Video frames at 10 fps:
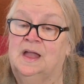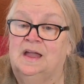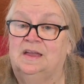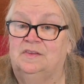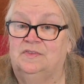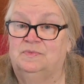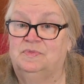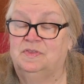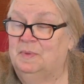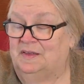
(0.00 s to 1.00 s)
is
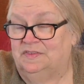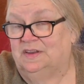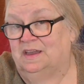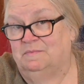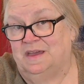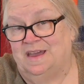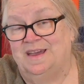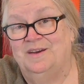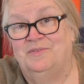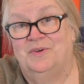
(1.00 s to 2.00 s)
the best it can
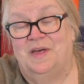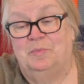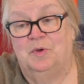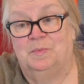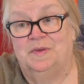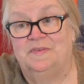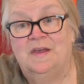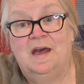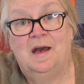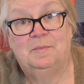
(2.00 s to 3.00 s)
be for that purpose.
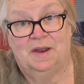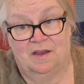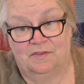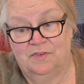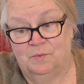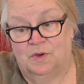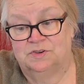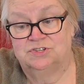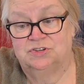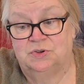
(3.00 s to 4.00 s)
But I also
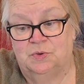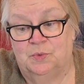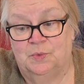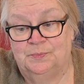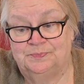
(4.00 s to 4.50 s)
want to,